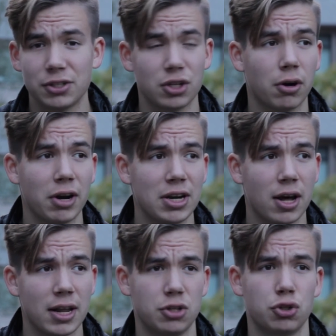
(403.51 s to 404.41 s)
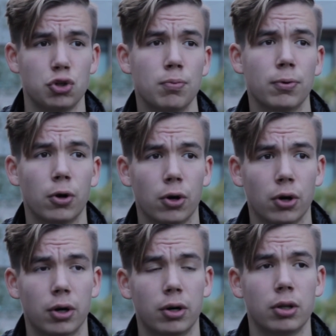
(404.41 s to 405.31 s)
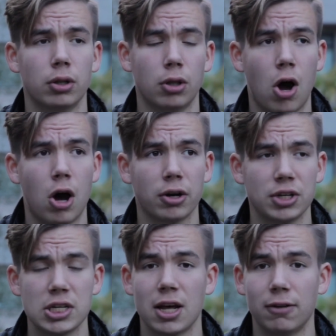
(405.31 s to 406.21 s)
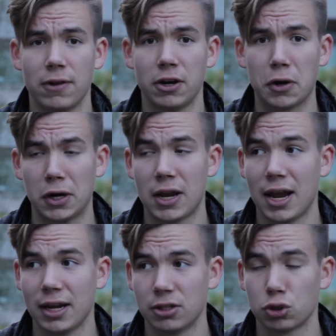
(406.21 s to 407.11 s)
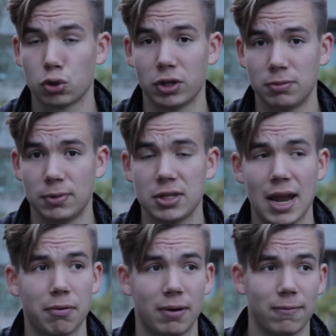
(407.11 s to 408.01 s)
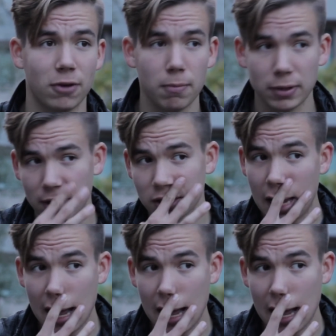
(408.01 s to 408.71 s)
Sorry, not a super long, detailed video today. It's Christmas Day when I'm filming this.